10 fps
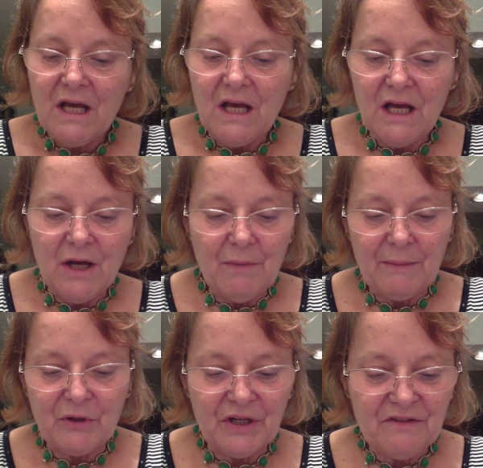Um,
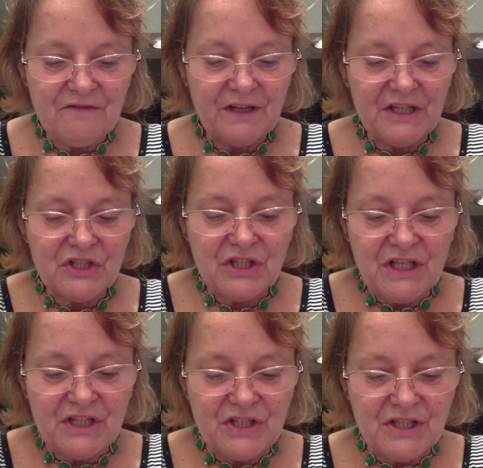I'm going to finish
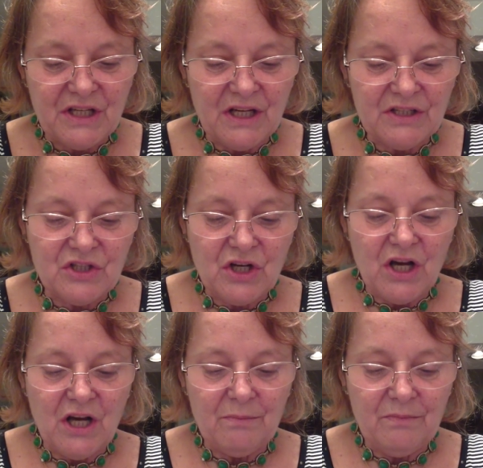this
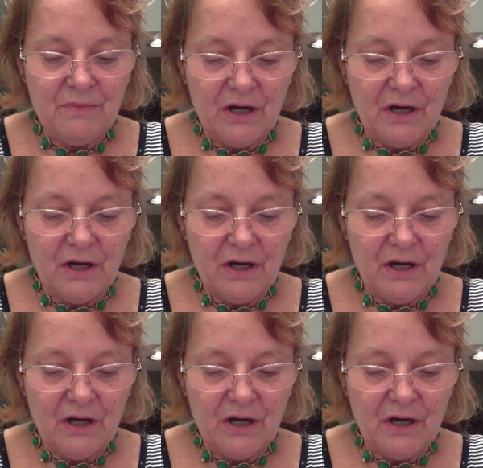job,